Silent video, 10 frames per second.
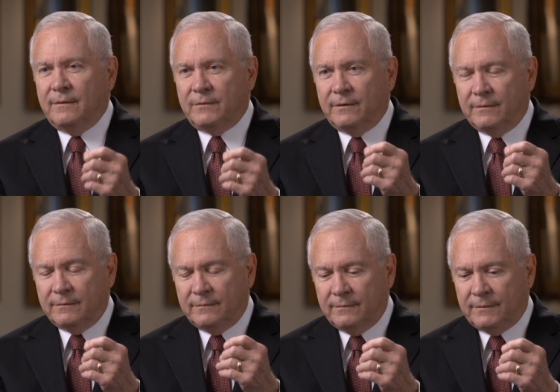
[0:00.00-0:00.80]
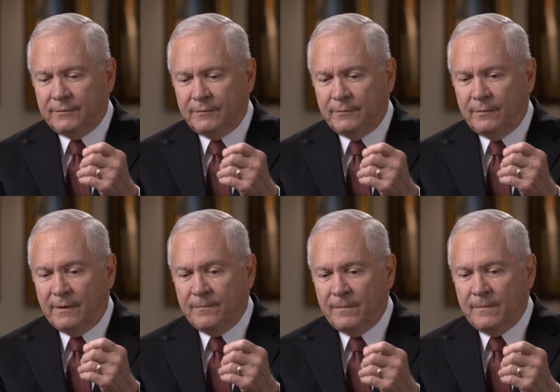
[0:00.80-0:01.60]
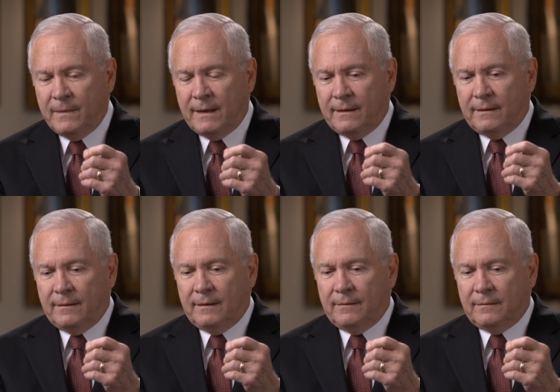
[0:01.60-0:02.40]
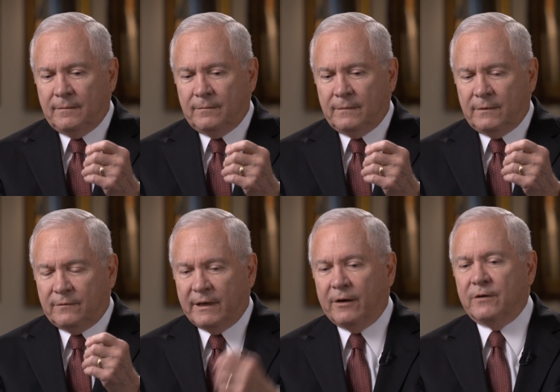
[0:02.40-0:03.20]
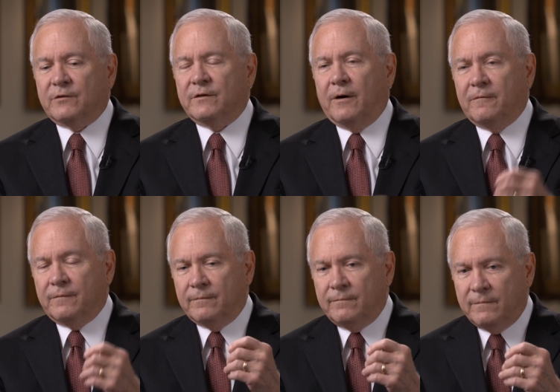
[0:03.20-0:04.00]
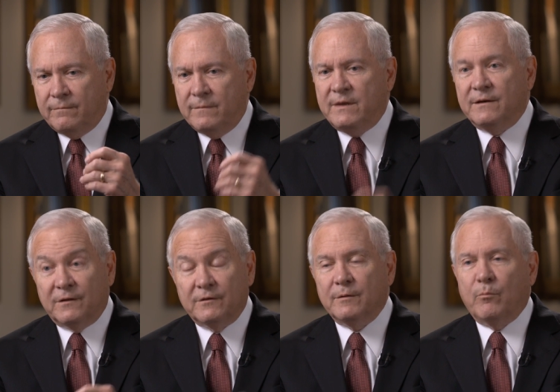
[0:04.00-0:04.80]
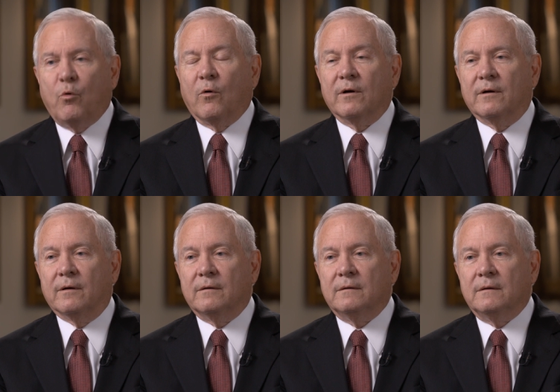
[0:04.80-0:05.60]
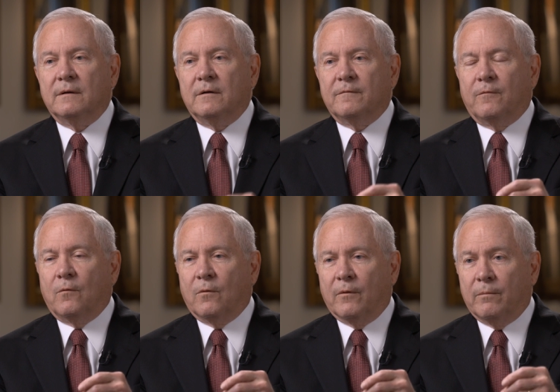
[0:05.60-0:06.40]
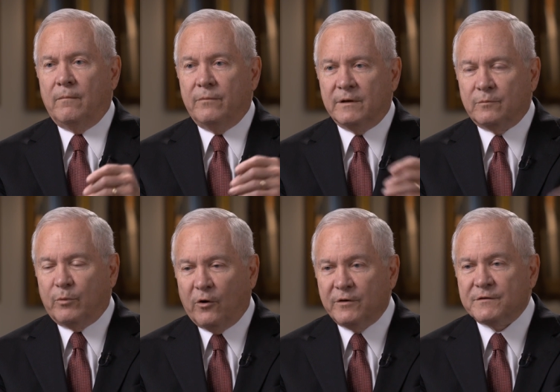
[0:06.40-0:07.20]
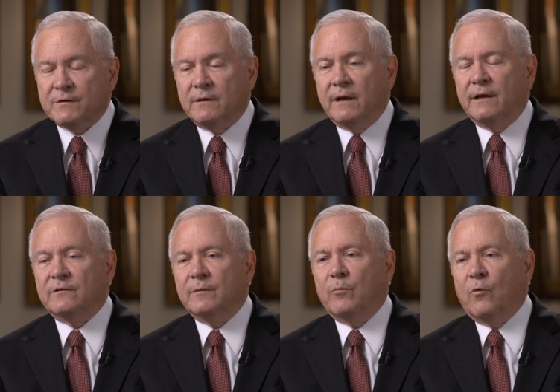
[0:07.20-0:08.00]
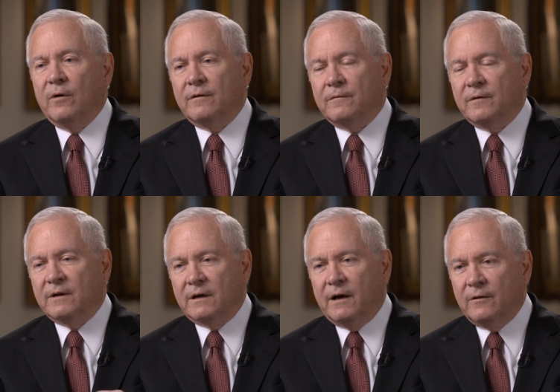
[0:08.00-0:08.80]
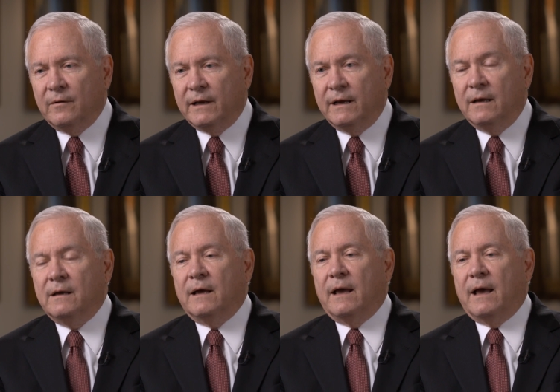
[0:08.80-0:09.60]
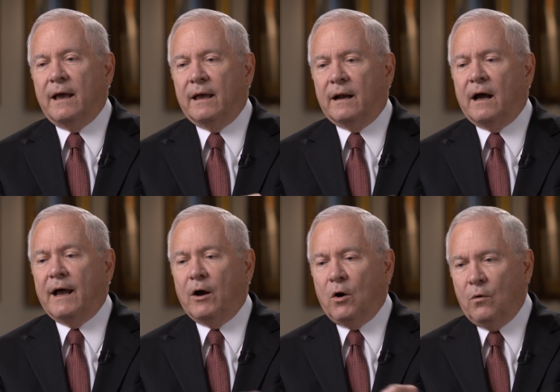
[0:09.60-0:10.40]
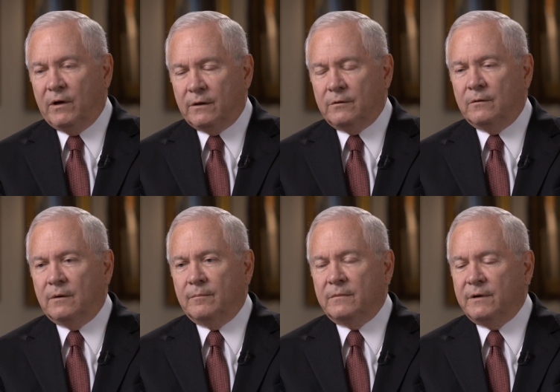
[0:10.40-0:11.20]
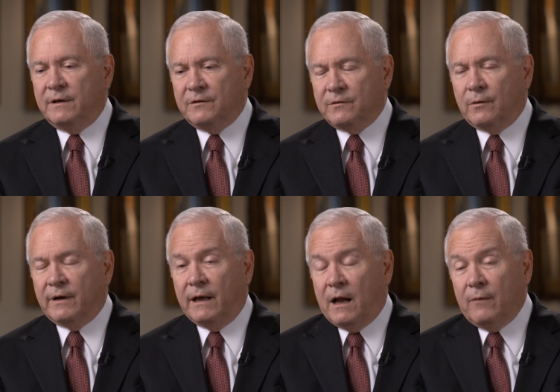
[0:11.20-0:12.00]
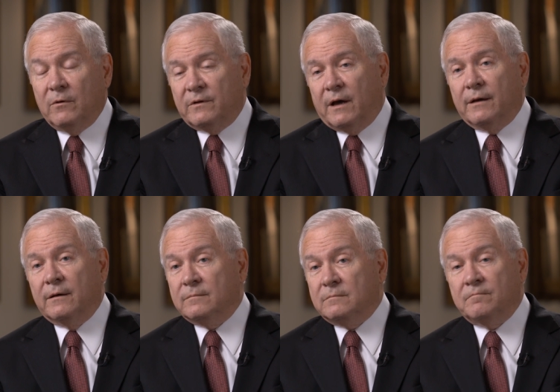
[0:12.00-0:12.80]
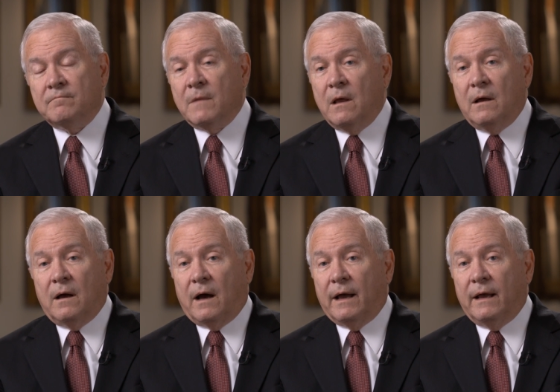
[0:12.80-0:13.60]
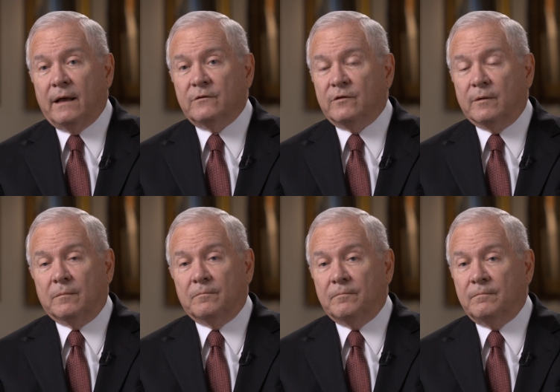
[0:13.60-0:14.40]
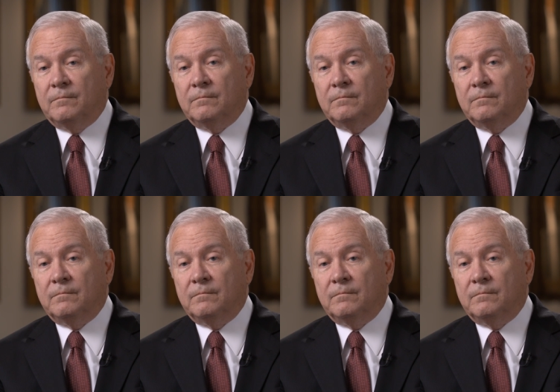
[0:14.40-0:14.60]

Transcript: to, to, to tell yourself, this is important for this person, it's important for the country, and I owe it to them to disagree. And I will tell you, I had some